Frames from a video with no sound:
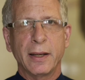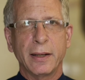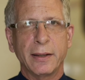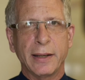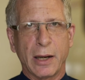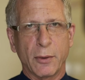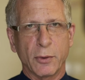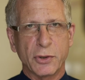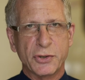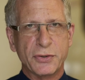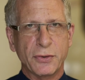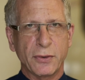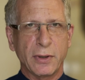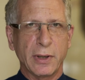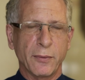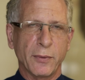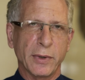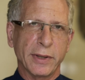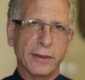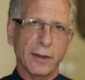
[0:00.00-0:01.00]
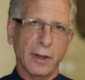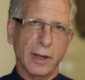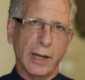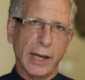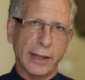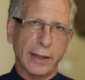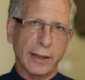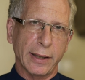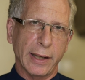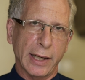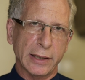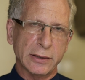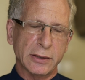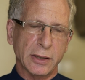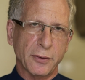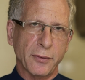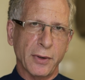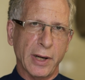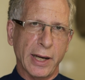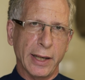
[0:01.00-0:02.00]
Now we're shooting with the Leica
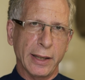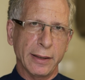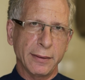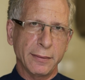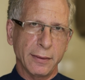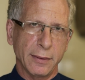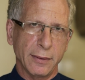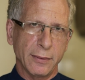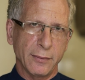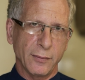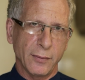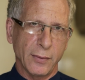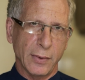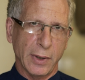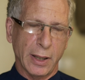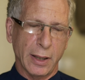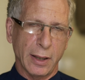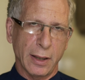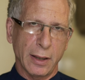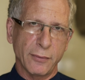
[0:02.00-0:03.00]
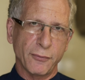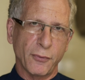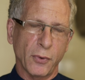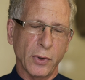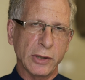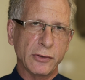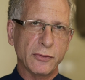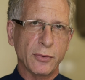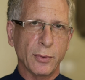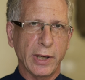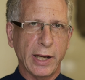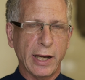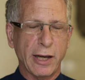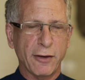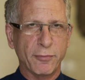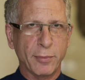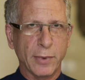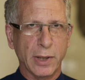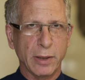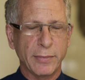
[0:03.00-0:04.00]
Nocticron
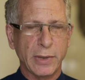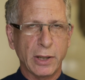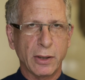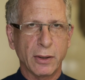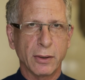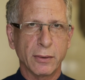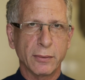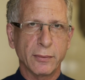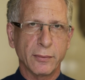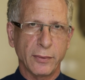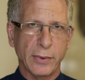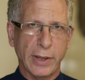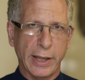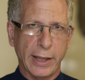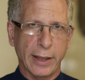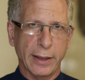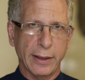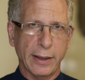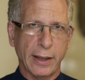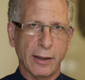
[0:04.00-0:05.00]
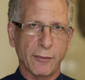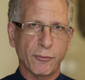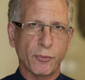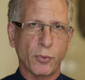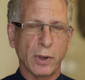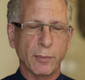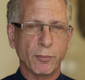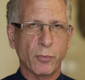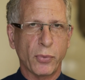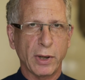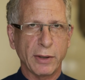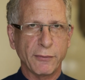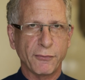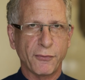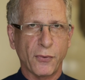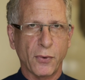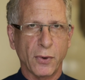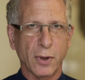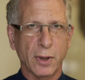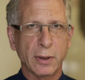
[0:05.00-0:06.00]
42.5mm at
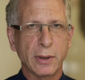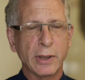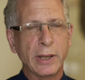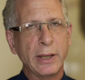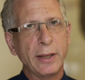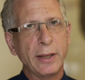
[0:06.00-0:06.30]
f1.4.